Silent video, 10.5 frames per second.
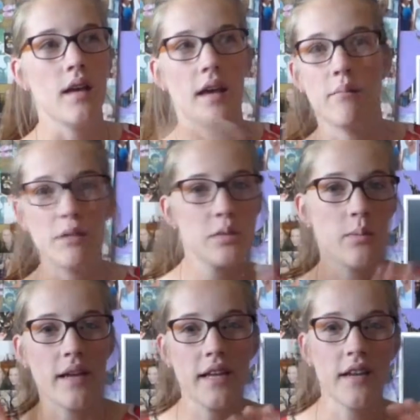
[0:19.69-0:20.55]
in
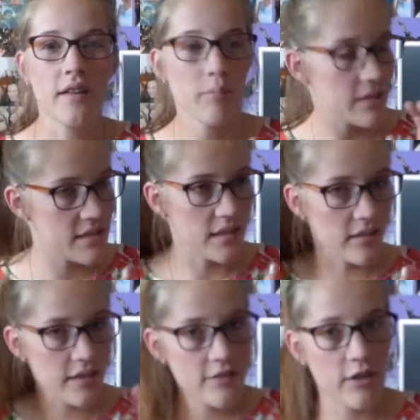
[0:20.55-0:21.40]
between the bits
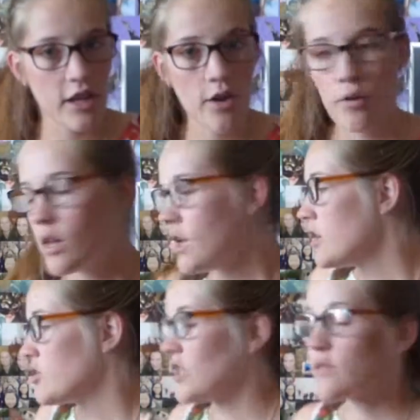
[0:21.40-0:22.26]
in this video,
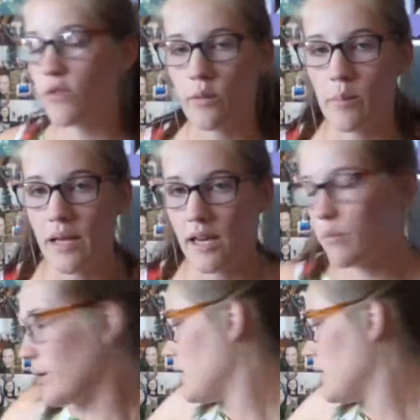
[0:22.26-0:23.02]
just for the beginning